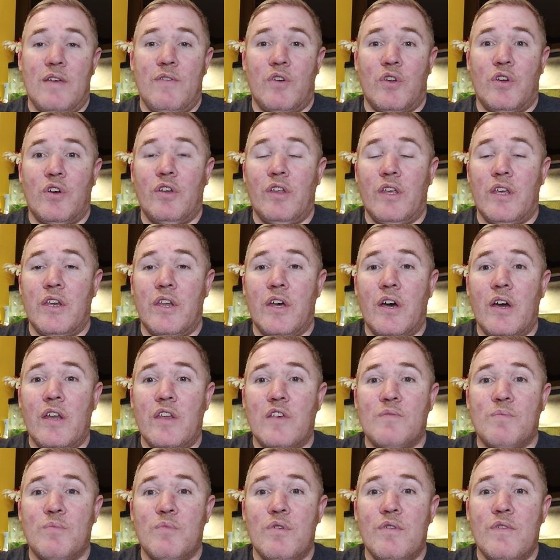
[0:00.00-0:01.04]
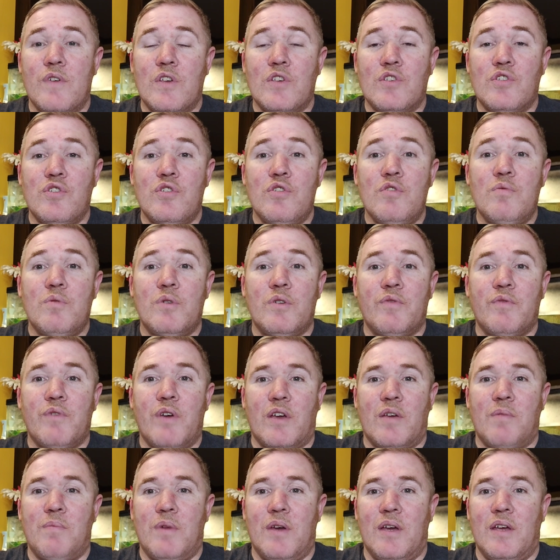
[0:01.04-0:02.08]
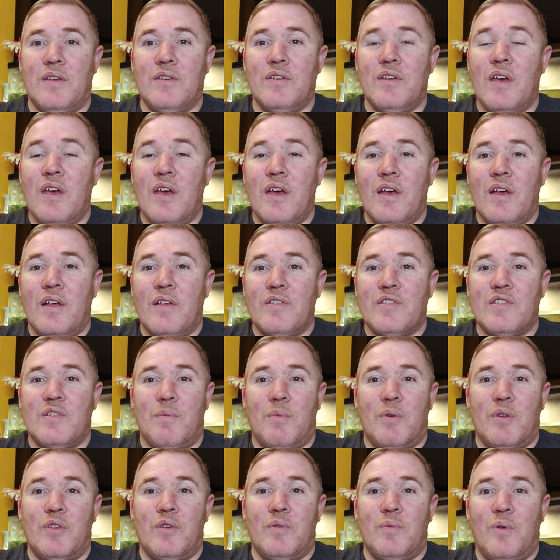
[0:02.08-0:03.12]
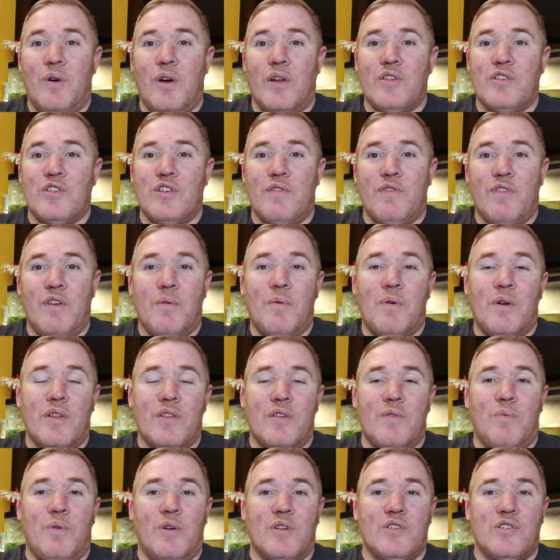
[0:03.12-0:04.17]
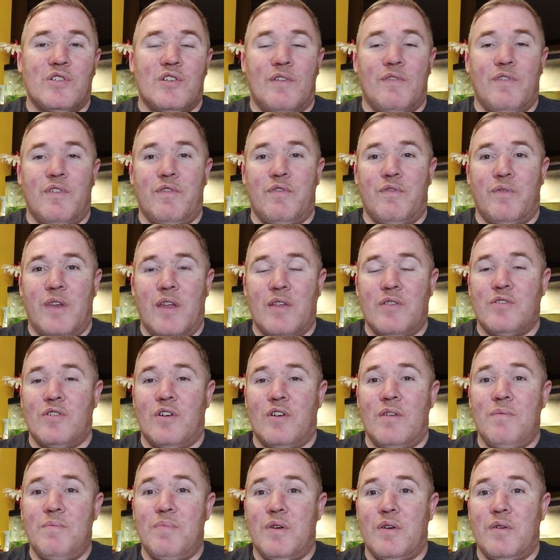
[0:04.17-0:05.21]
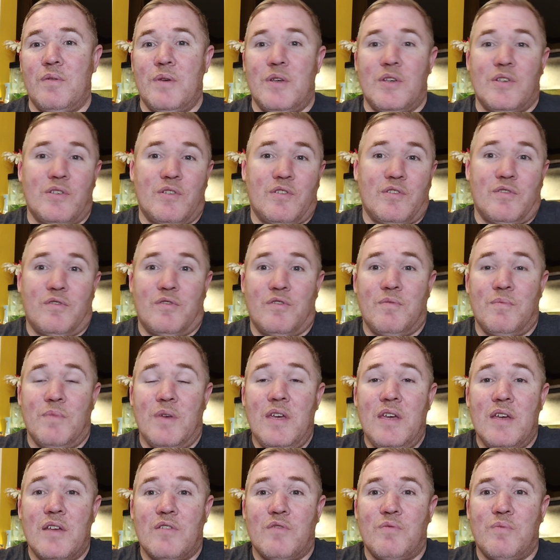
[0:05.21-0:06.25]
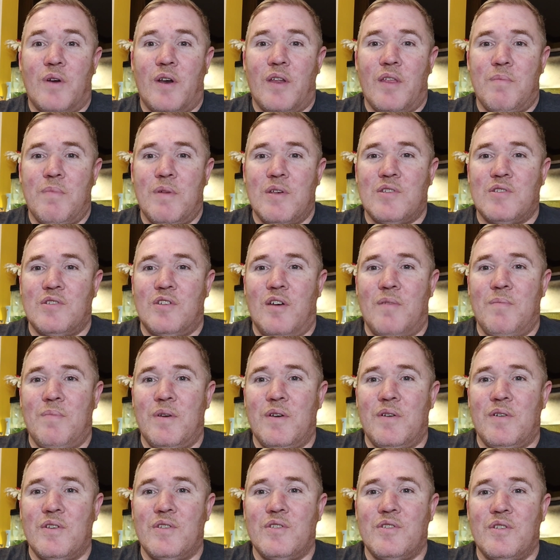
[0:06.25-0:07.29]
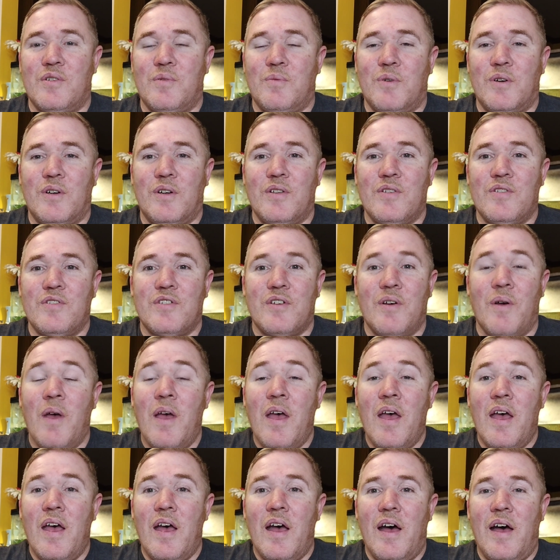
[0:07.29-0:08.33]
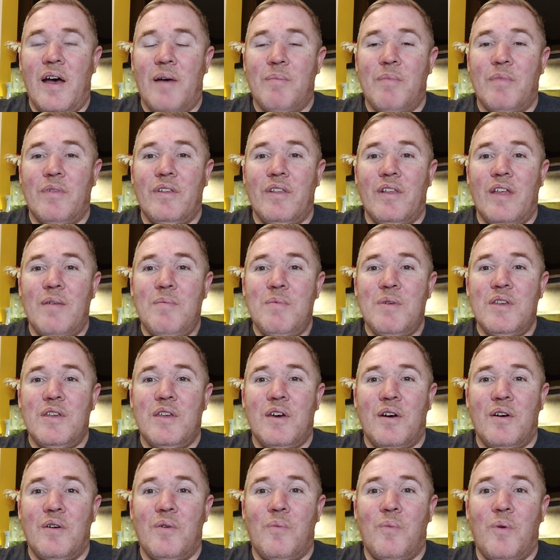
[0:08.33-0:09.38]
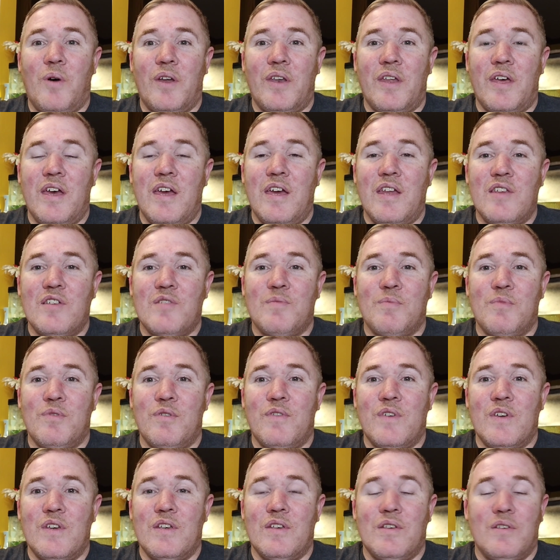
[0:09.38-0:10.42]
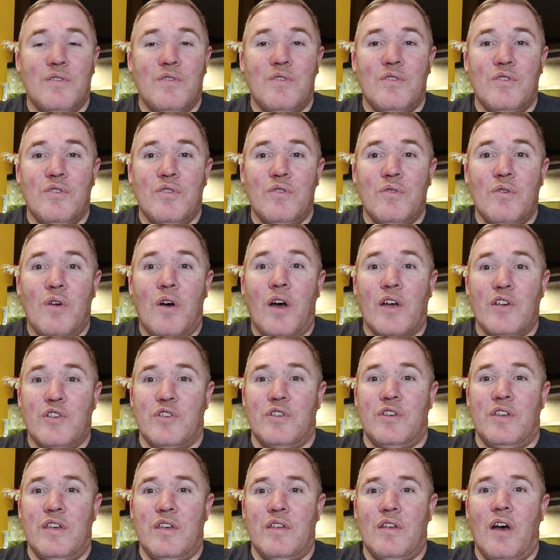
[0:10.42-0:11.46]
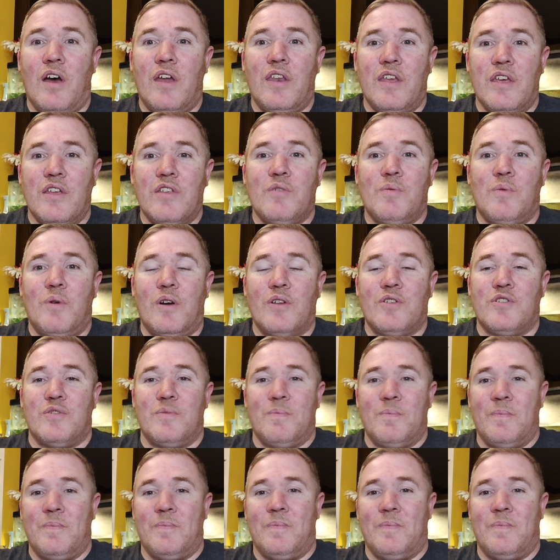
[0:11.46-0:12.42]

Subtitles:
even early 90s movies you would recommend someone to watch if they wanted to watch something from that time period, because to me it's one of the best time periods in the world. So let me know what 80s movie I need to watch.